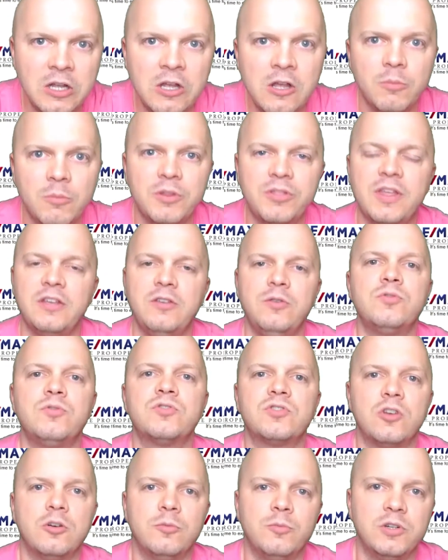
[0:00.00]
But thank you
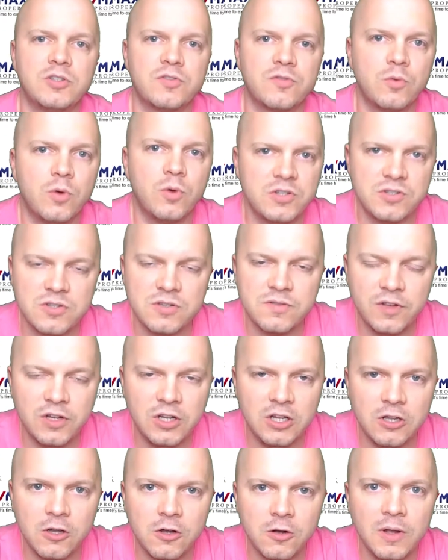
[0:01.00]
so much for watching this
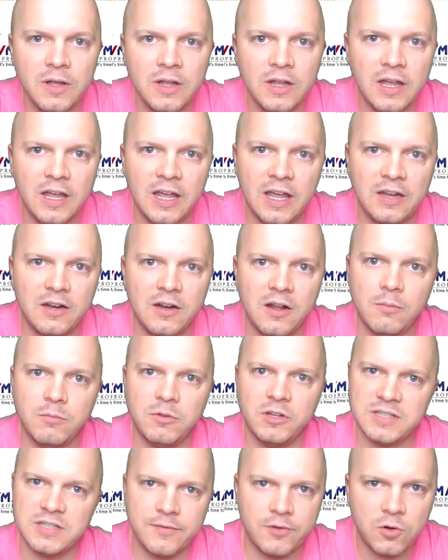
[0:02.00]
video, and
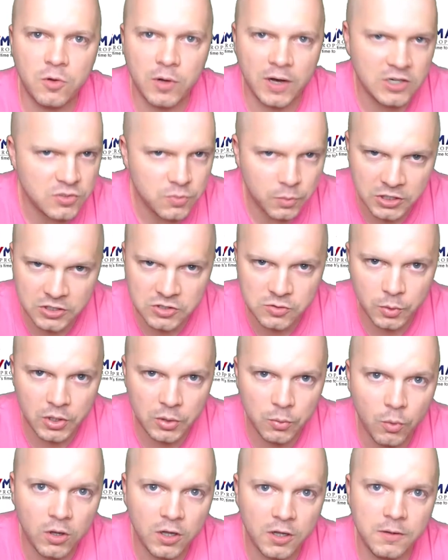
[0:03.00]
let's have a great
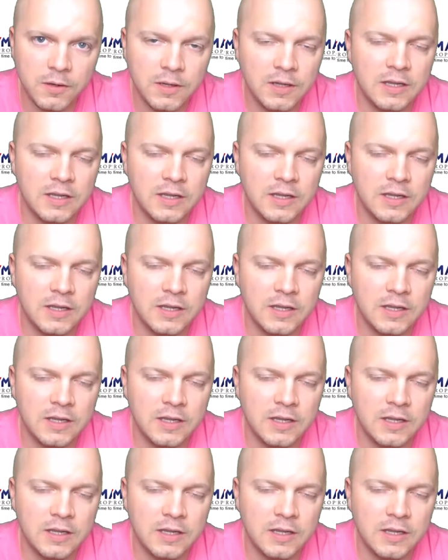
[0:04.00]
2021.